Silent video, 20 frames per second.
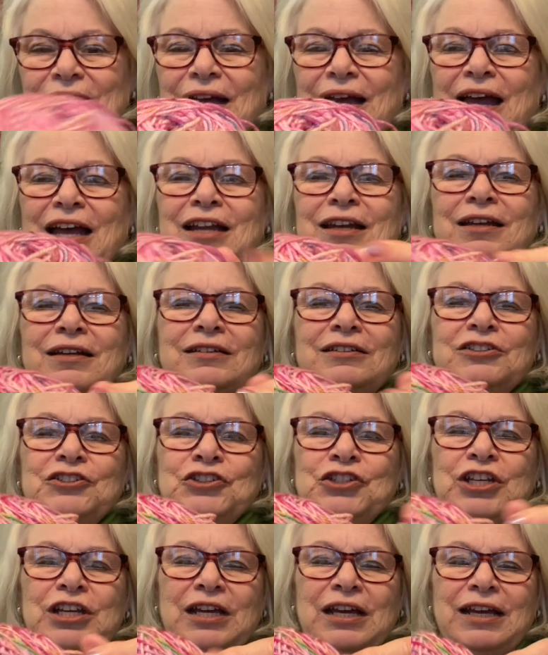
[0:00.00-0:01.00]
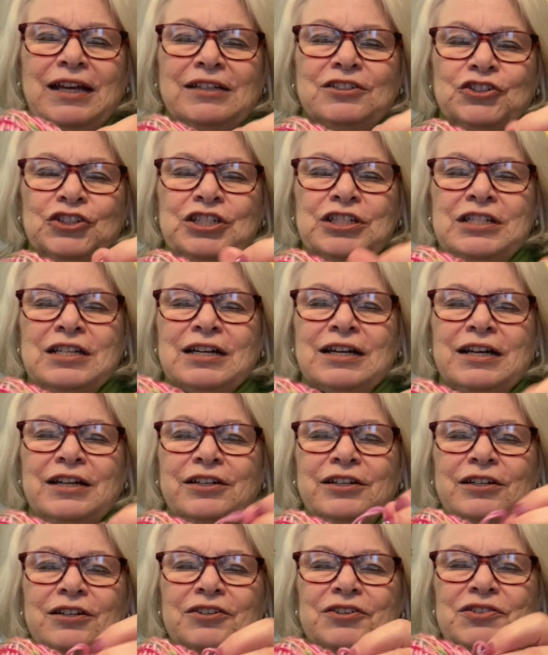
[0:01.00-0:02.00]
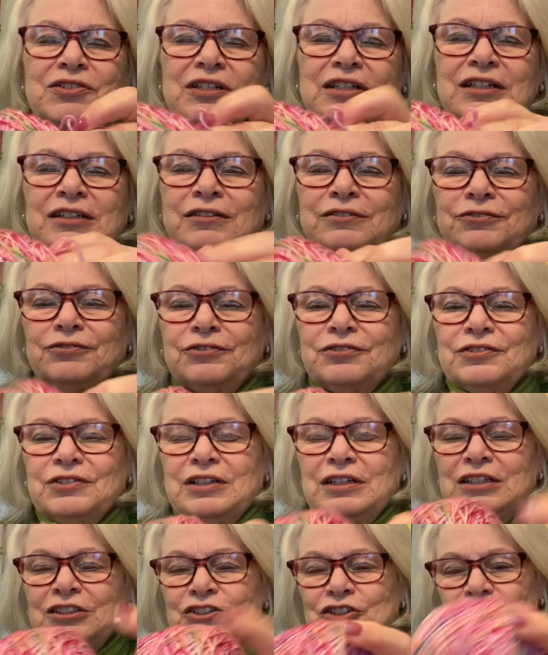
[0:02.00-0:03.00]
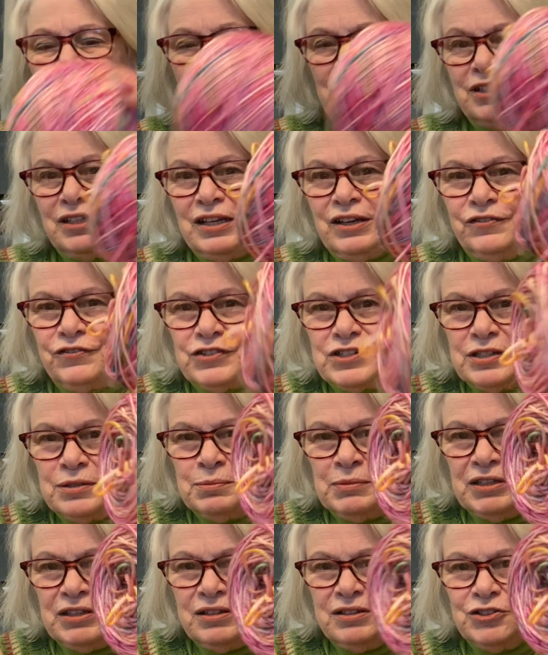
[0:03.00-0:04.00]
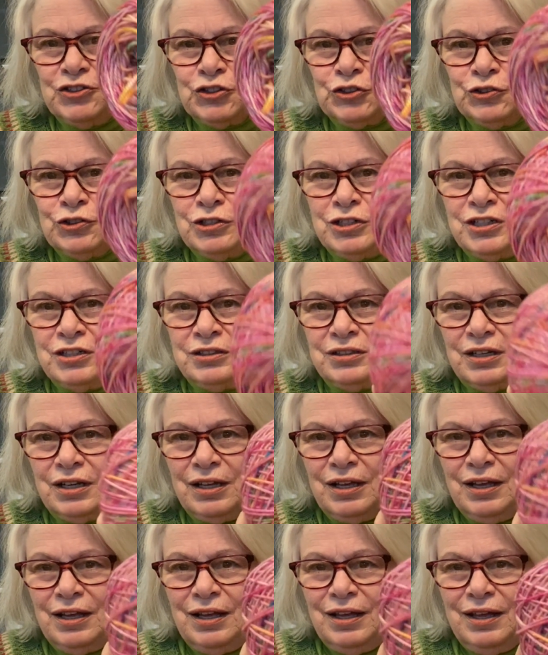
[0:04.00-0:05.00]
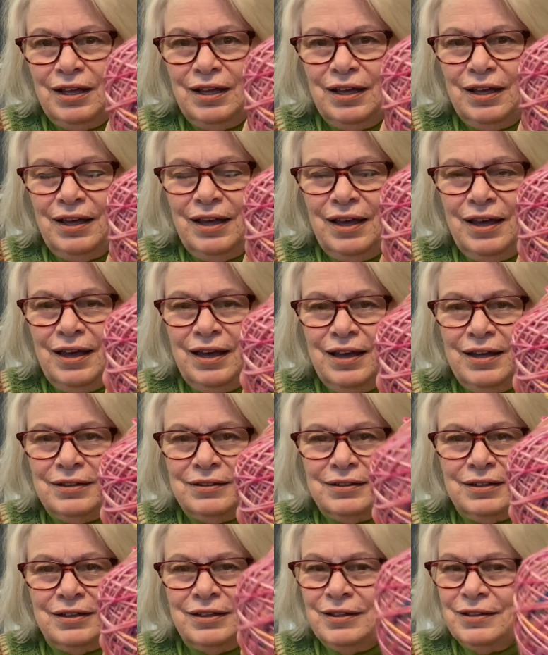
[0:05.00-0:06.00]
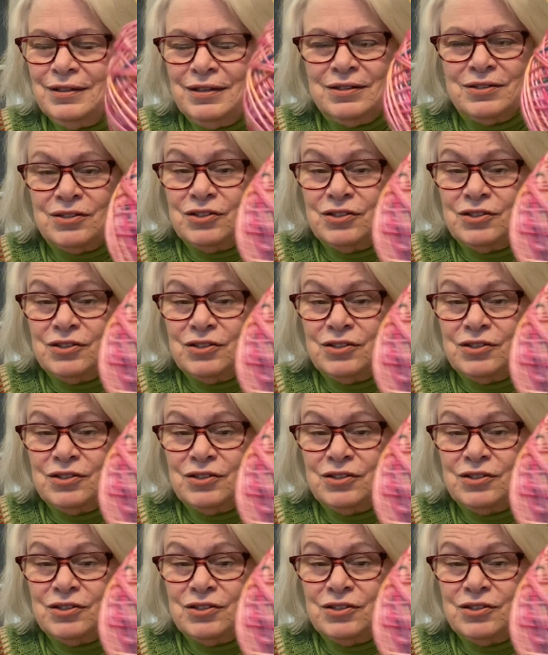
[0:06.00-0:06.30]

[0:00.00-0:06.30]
and she dyed it herself, and she gifted me this yarn, and it's